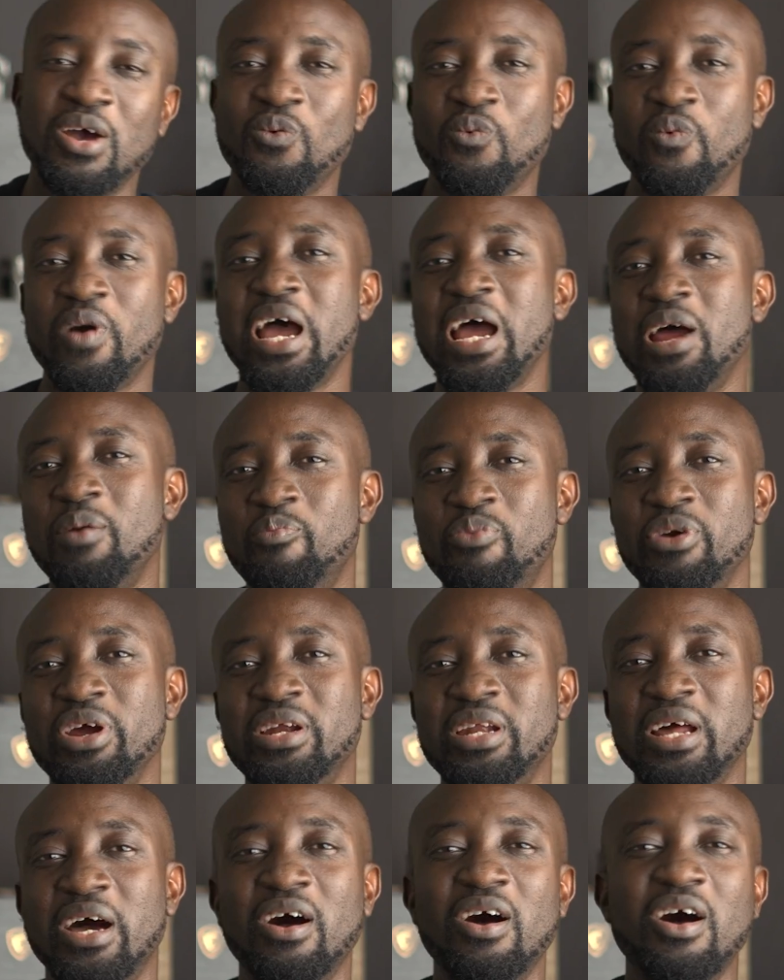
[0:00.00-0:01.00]
where I
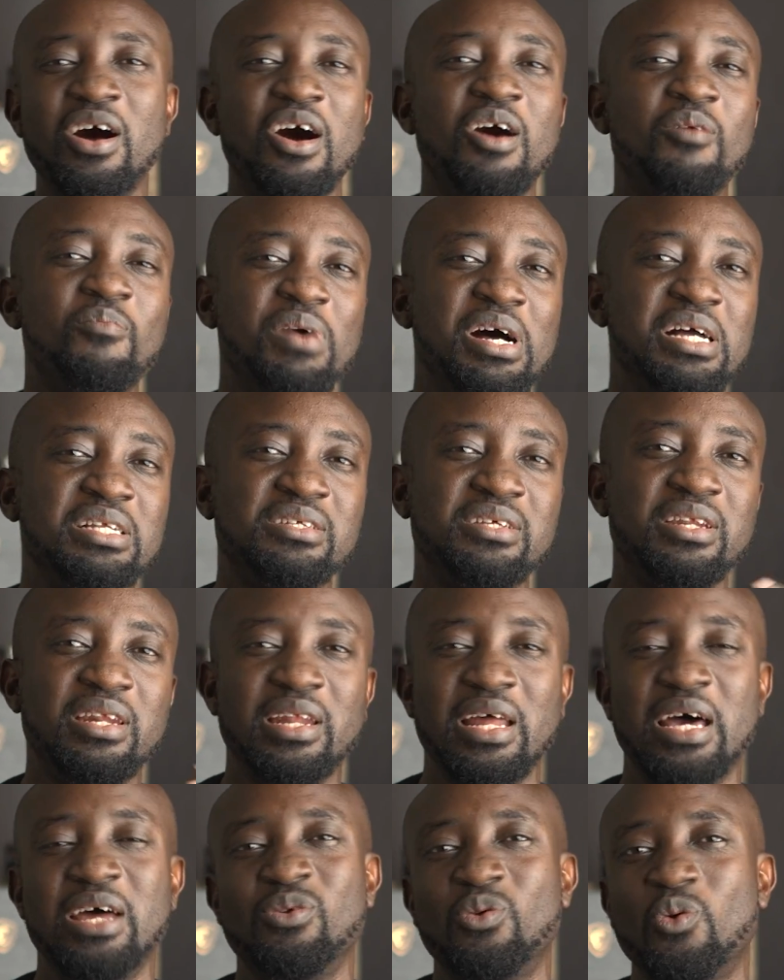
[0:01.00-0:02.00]
break down how much
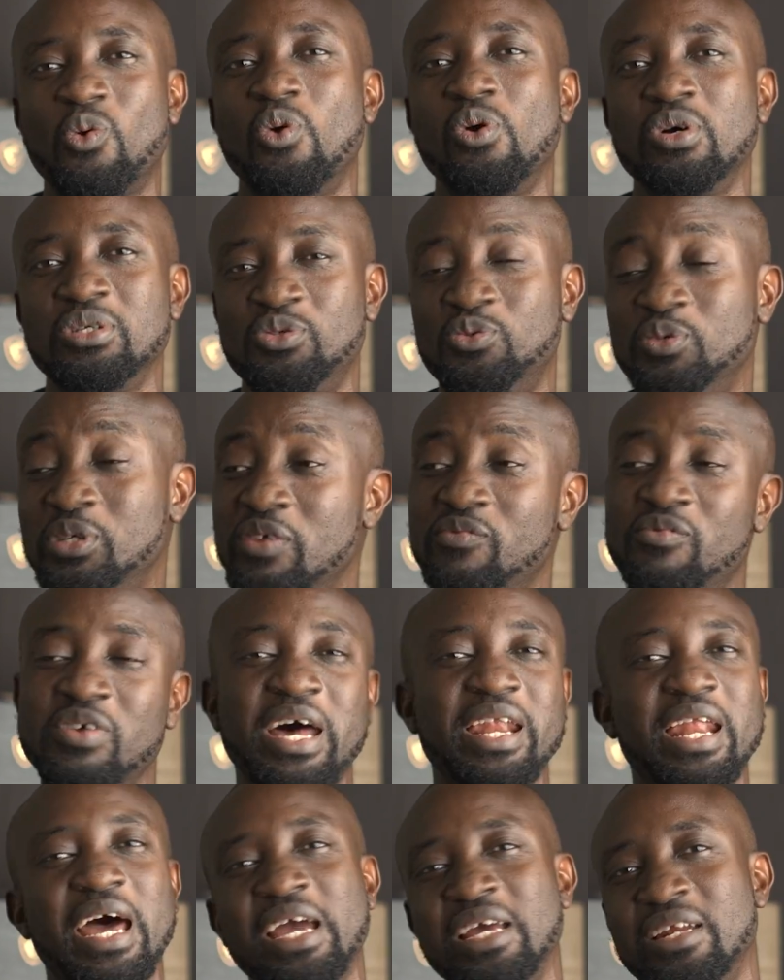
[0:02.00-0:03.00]
land costs to give you
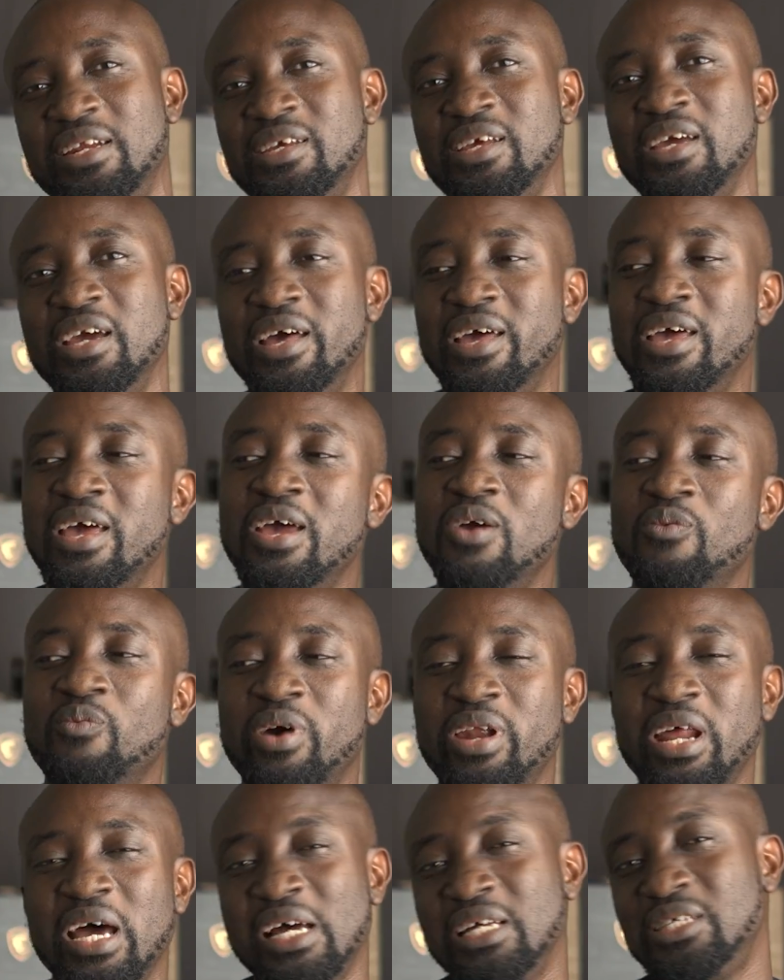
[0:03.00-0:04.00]
an idea
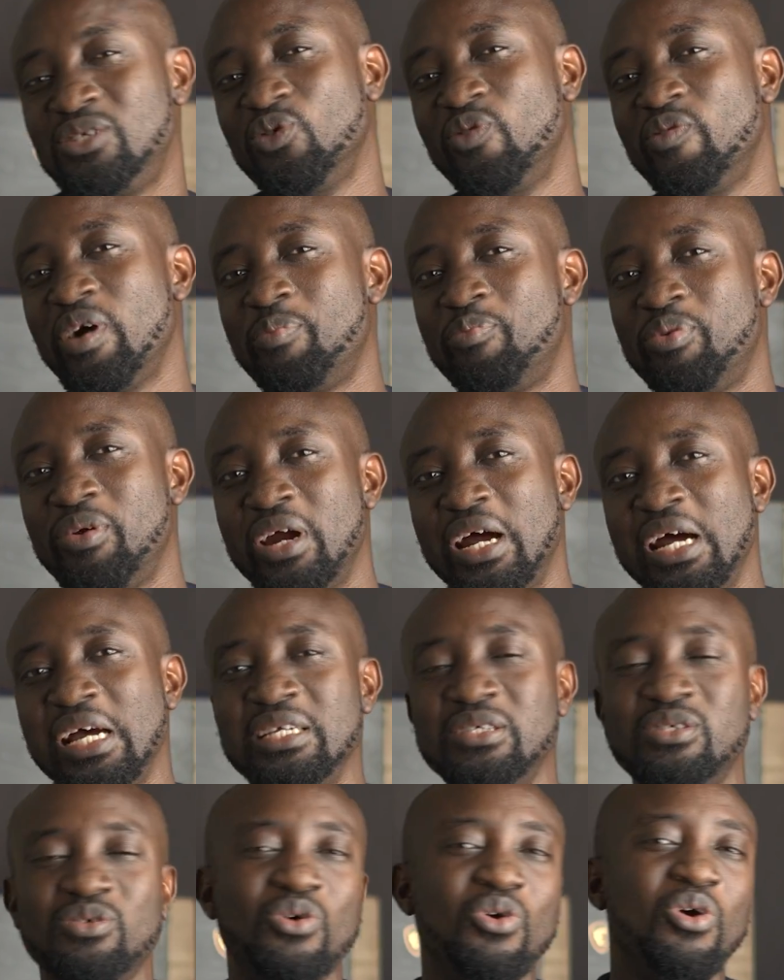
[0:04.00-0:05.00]
whether it's
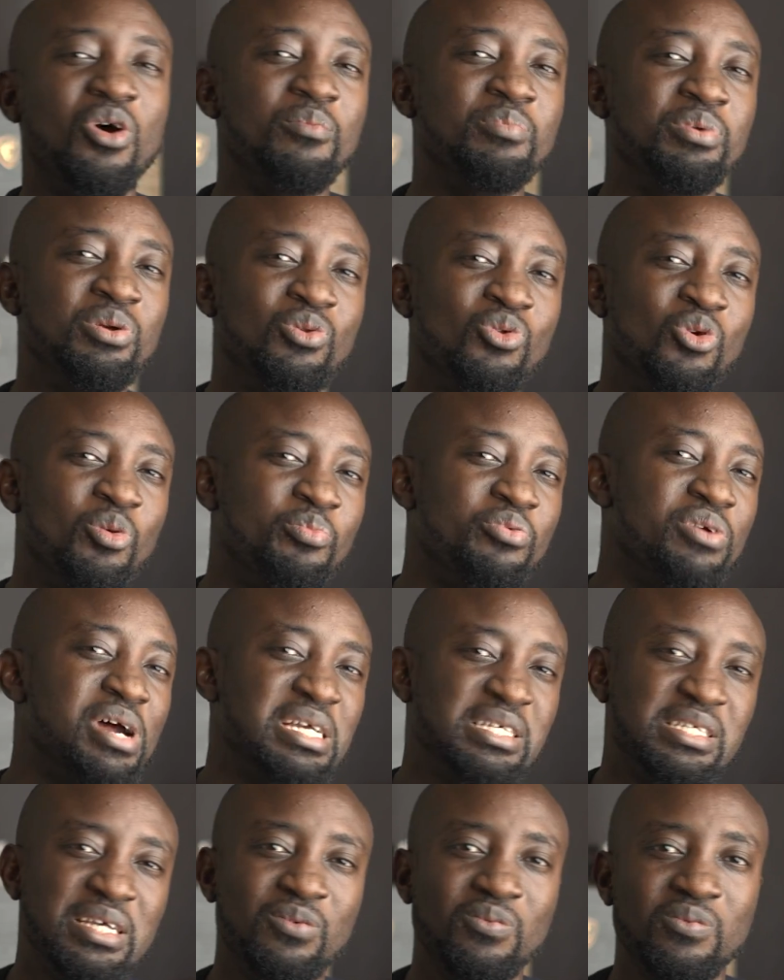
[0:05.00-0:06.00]
overpriced or below
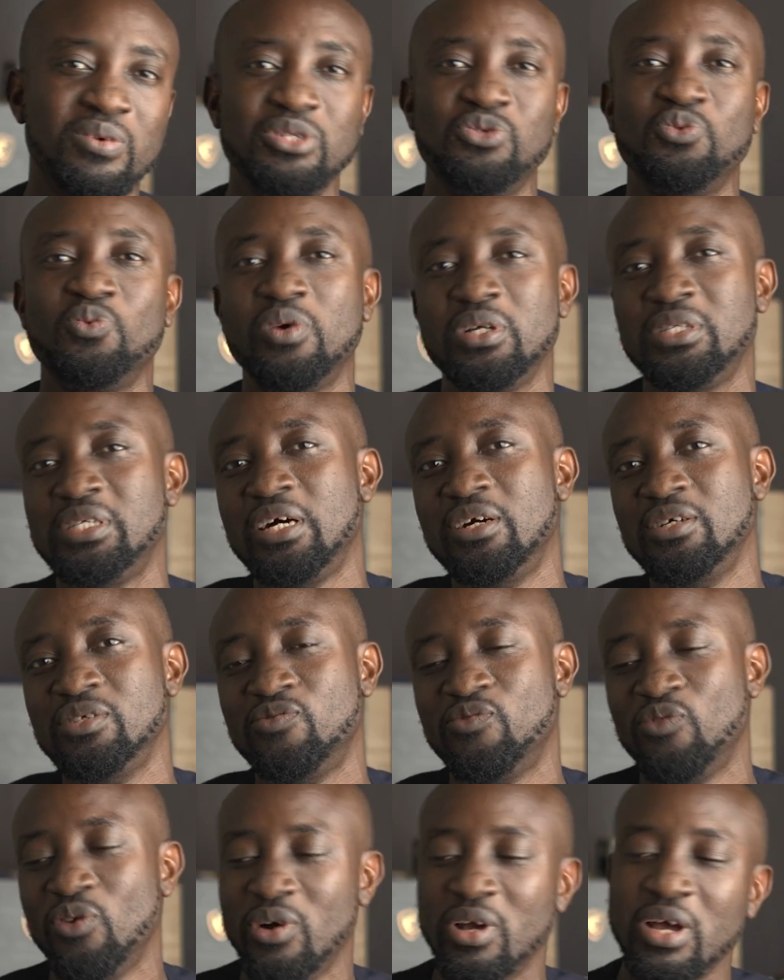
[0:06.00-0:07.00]
price and what to watch out
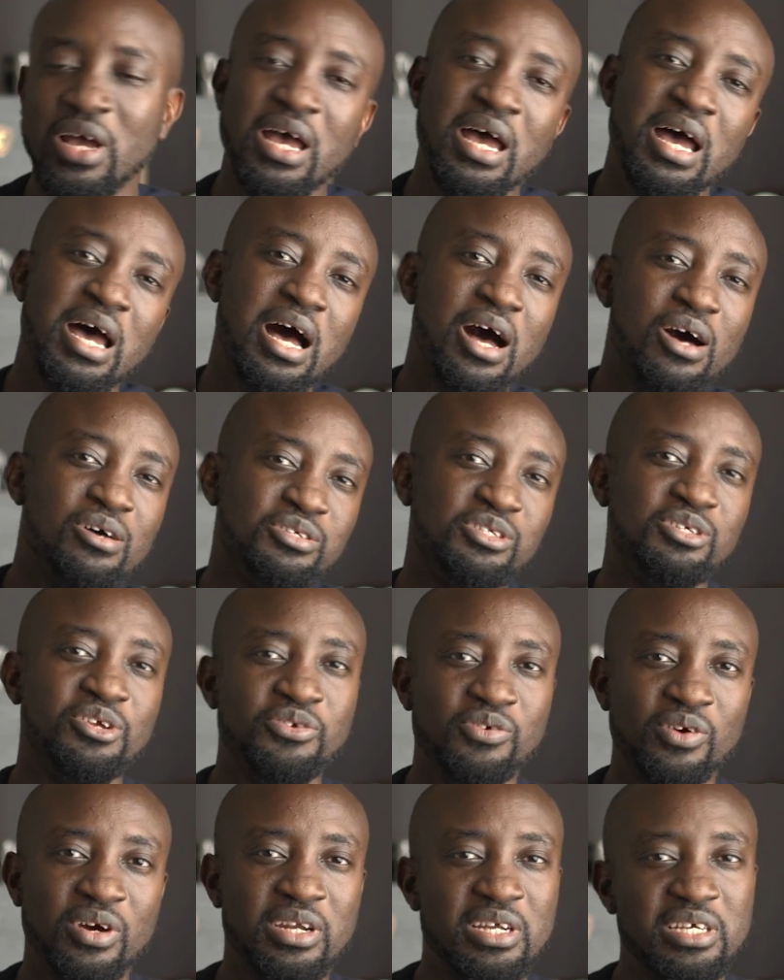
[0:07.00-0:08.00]
for. I'll see
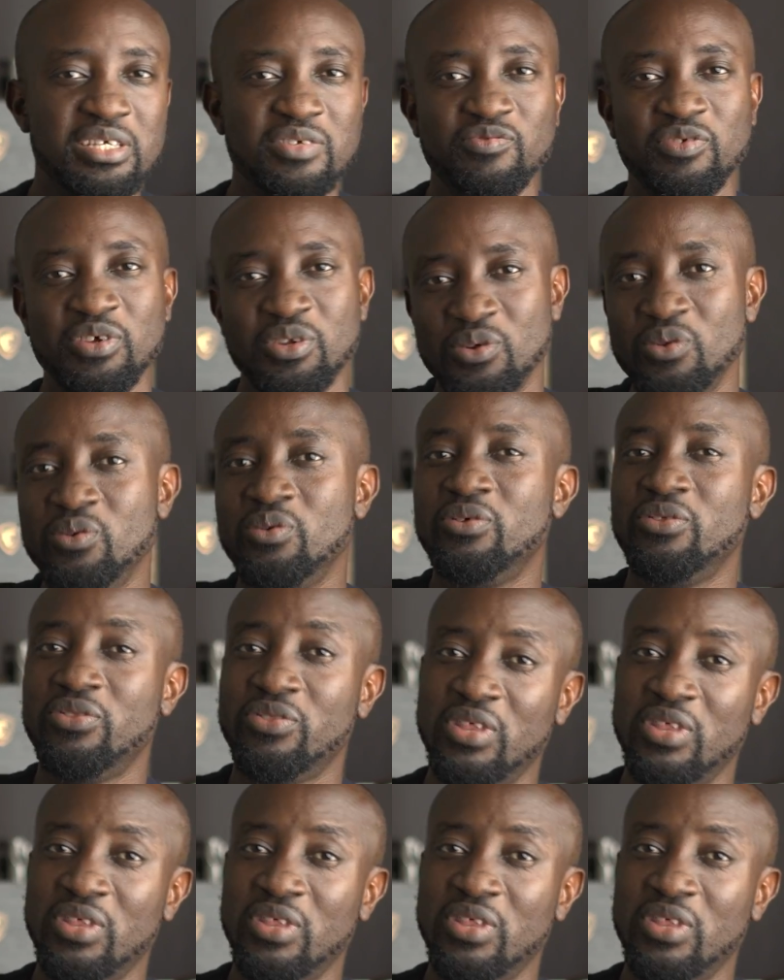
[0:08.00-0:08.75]
you on this video.